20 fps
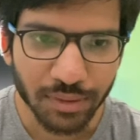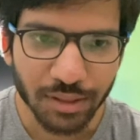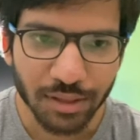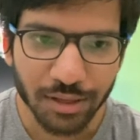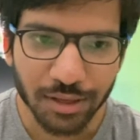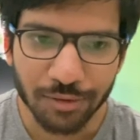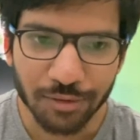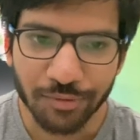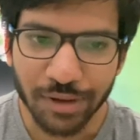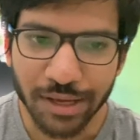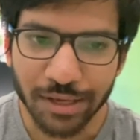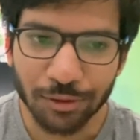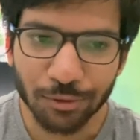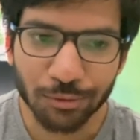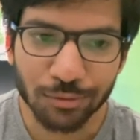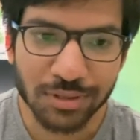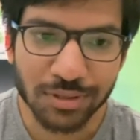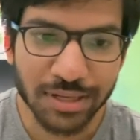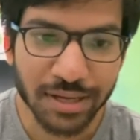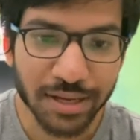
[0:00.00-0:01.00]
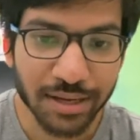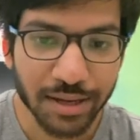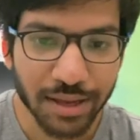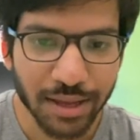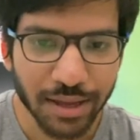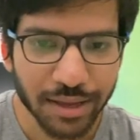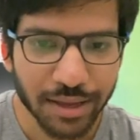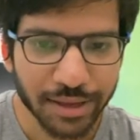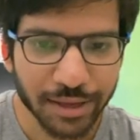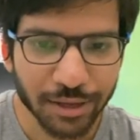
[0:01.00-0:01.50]
if I close
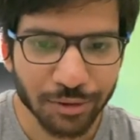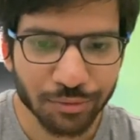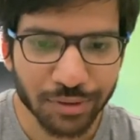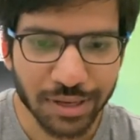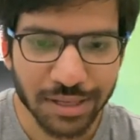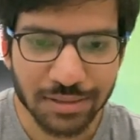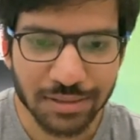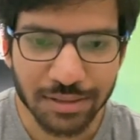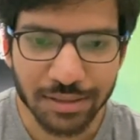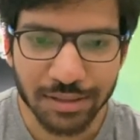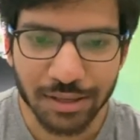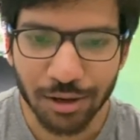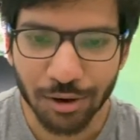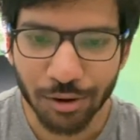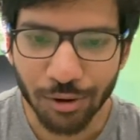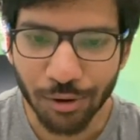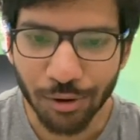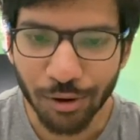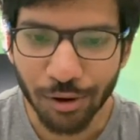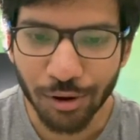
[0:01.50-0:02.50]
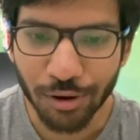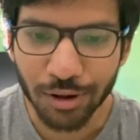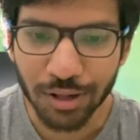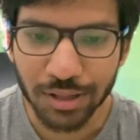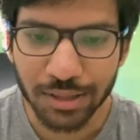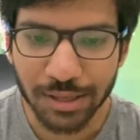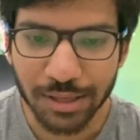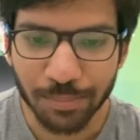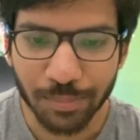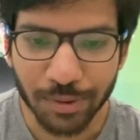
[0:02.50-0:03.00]
here you can see
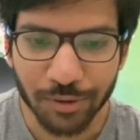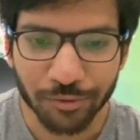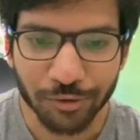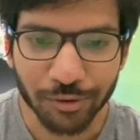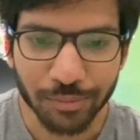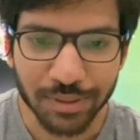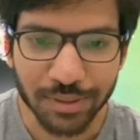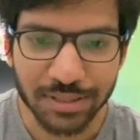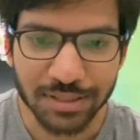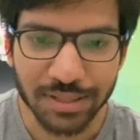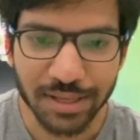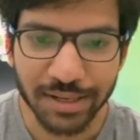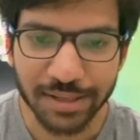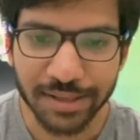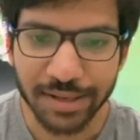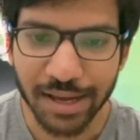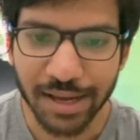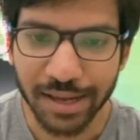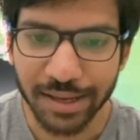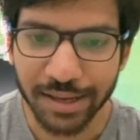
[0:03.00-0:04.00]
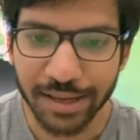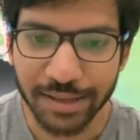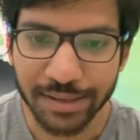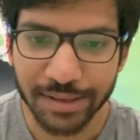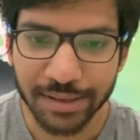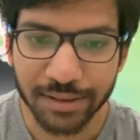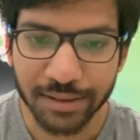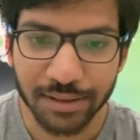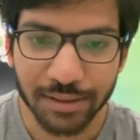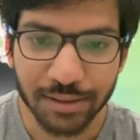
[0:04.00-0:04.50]
all the performance that I
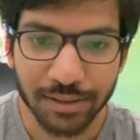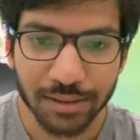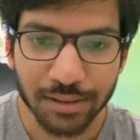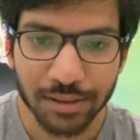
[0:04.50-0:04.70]
getting,